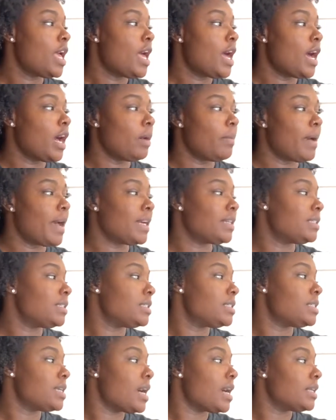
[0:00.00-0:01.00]
I packed a
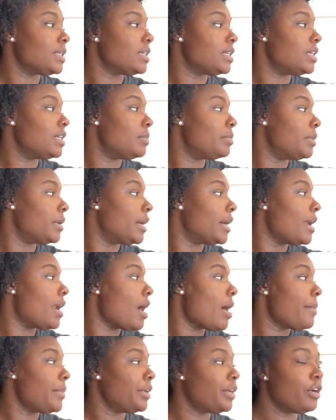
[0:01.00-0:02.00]
salad, but
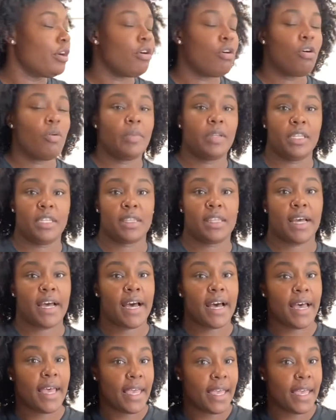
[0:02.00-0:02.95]
I'm gonna go home and eat that